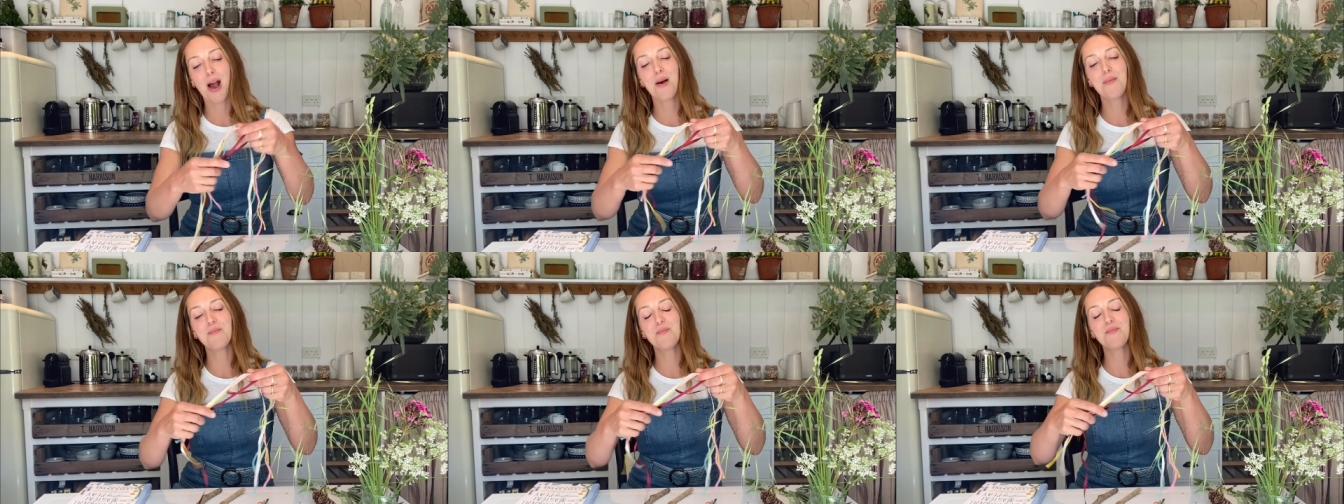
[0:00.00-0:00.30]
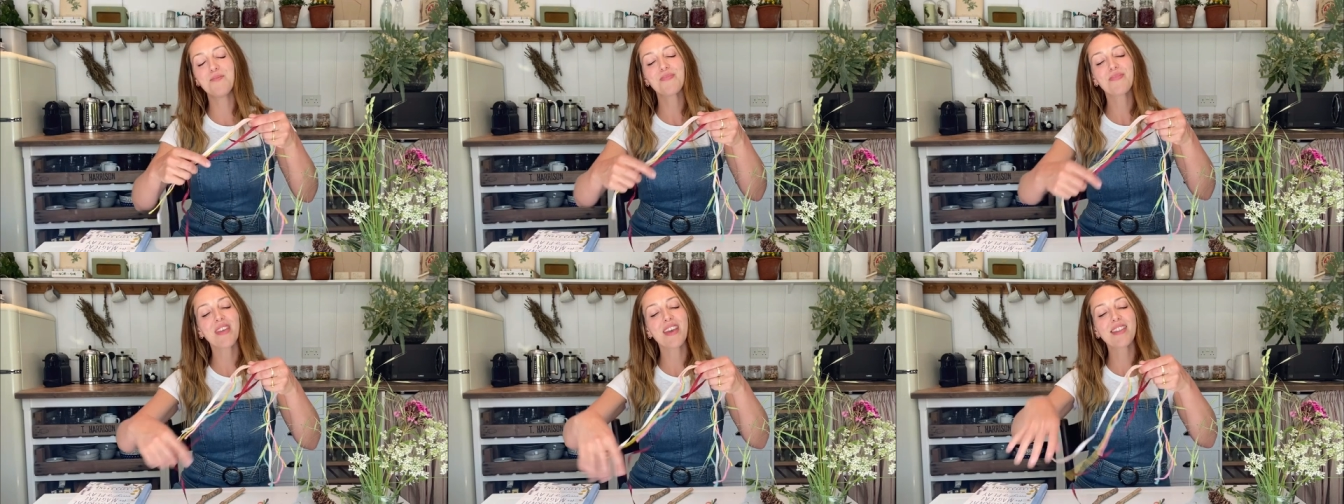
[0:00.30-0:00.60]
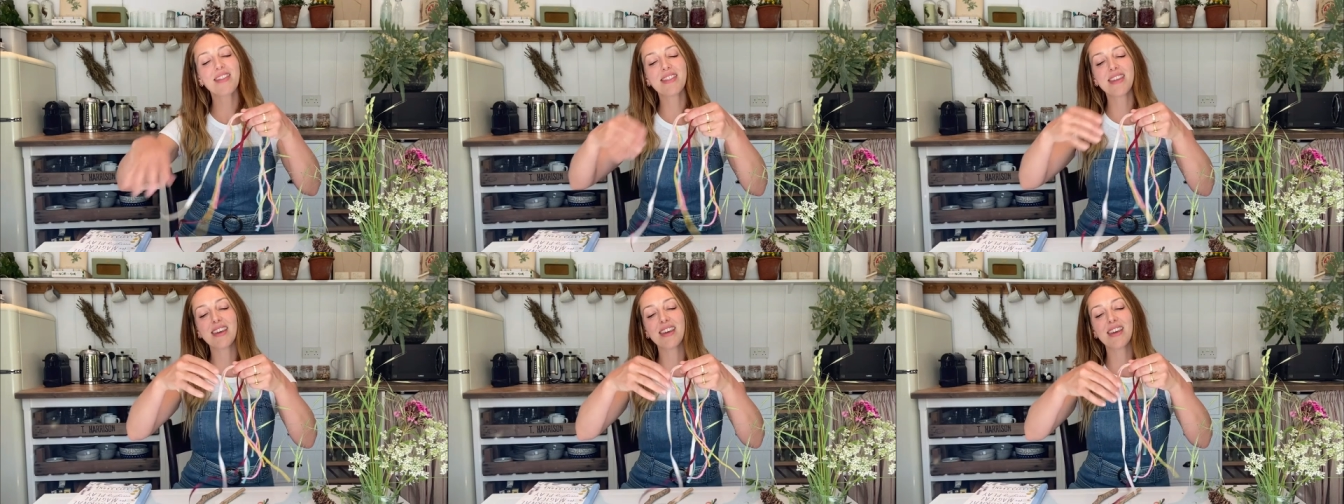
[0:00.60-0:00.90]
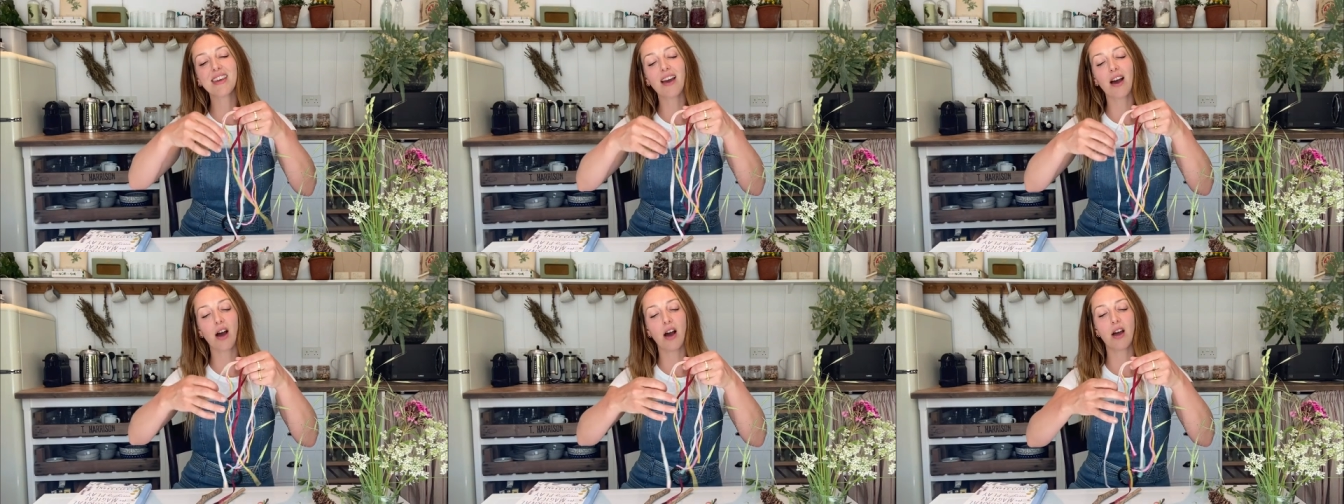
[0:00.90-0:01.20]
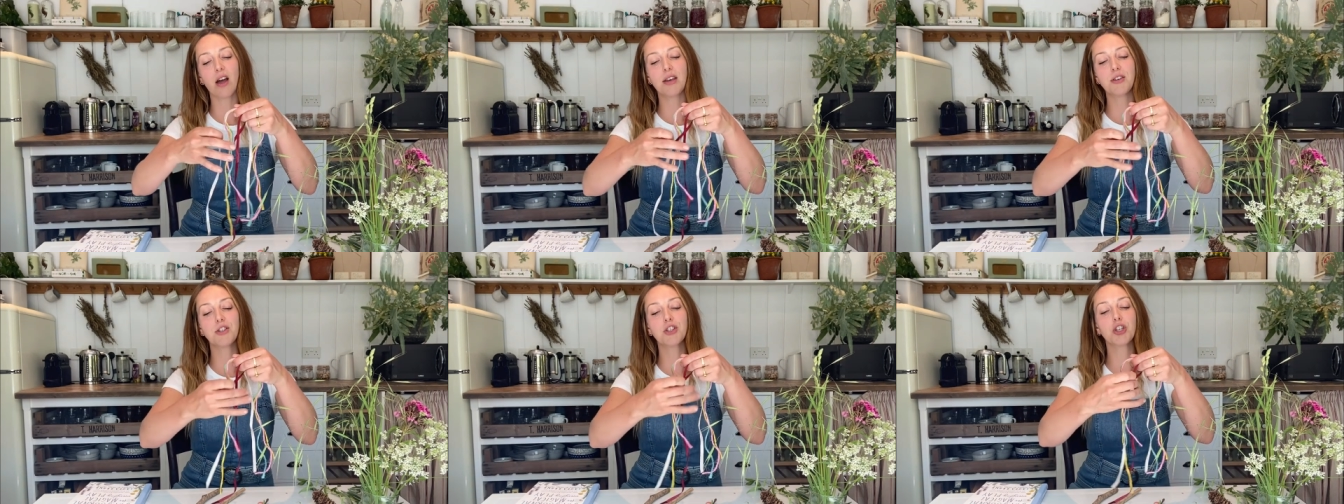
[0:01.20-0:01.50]
Um, the
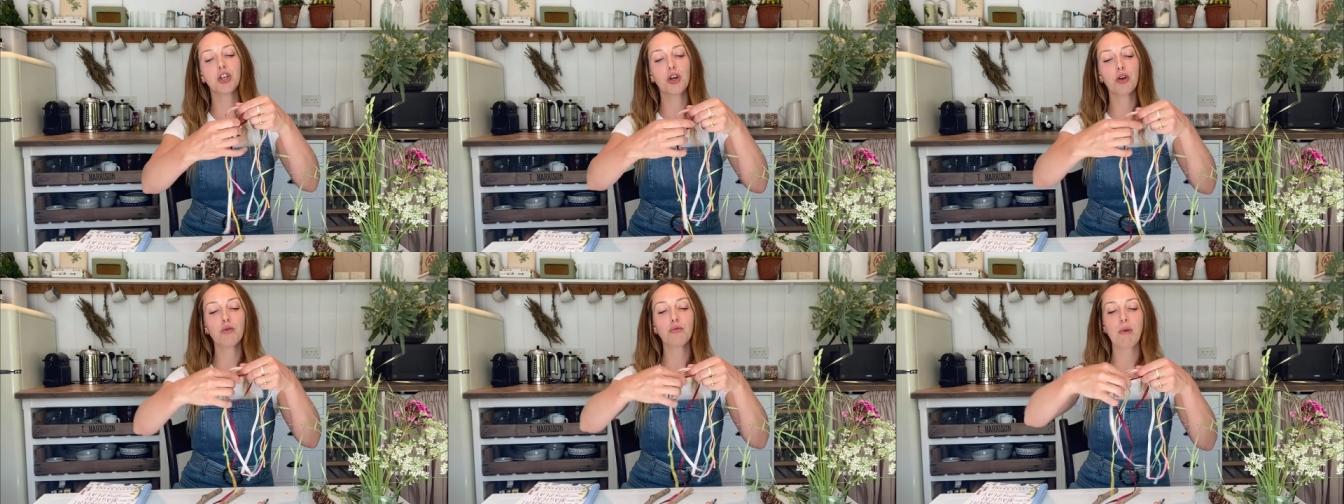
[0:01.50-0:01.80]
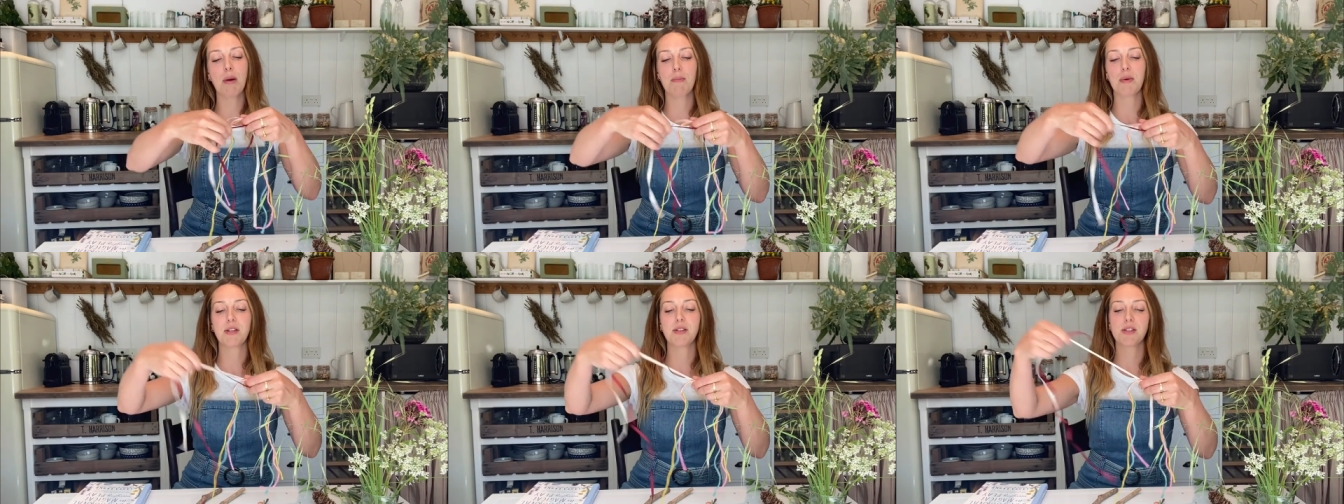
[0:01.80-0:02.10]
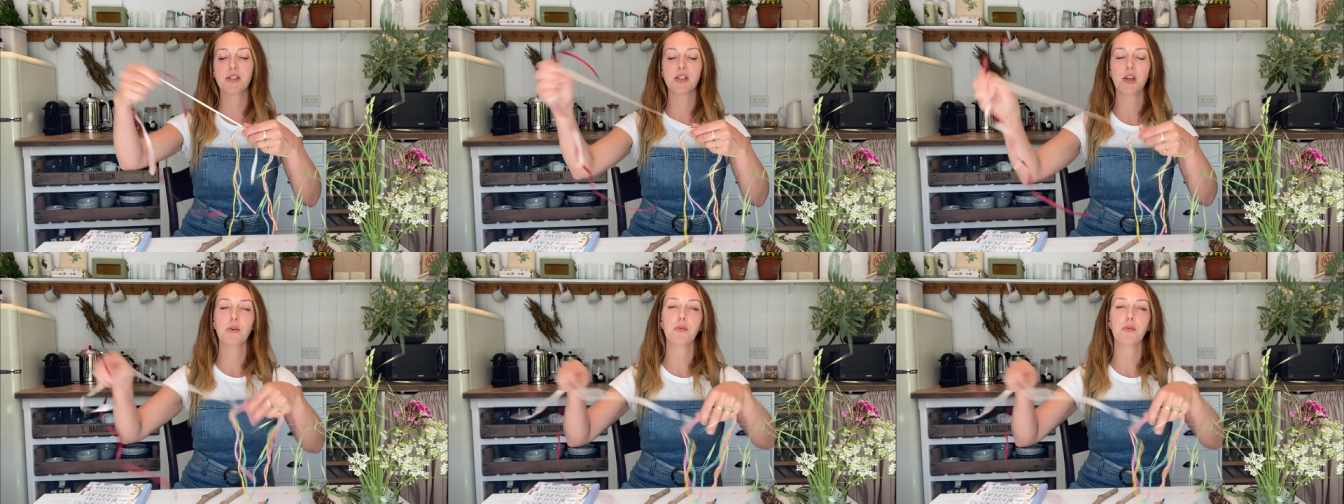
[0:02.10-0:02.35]
uh, And two ribbons,